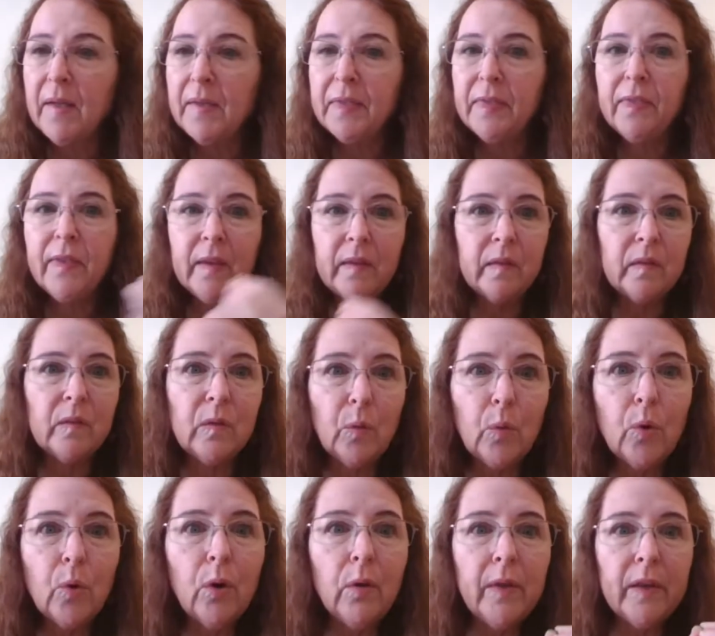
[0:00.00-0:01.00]
This
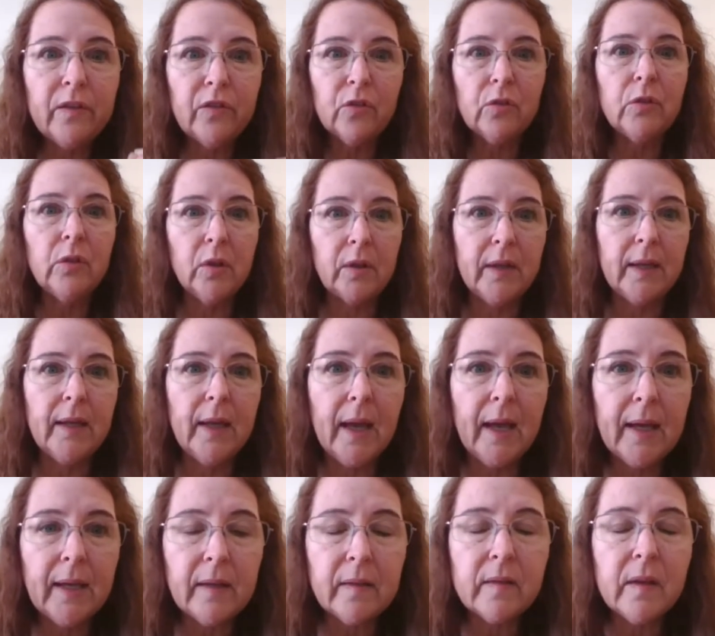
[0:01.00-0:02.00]
school that you're looking
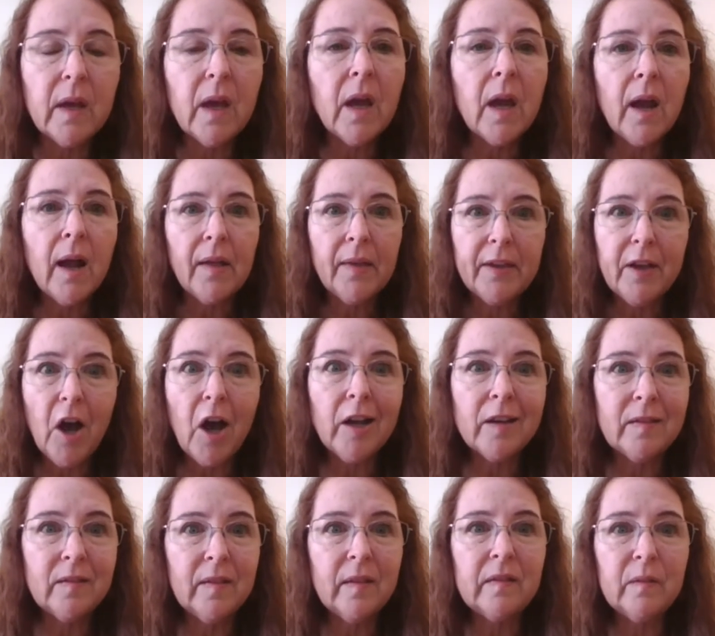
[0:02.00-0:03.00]
at
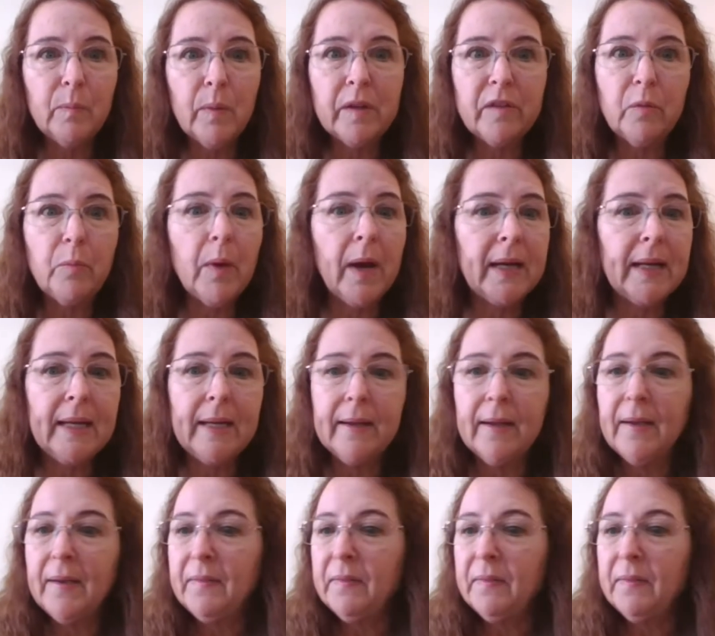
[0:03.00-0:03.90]
costs this much money.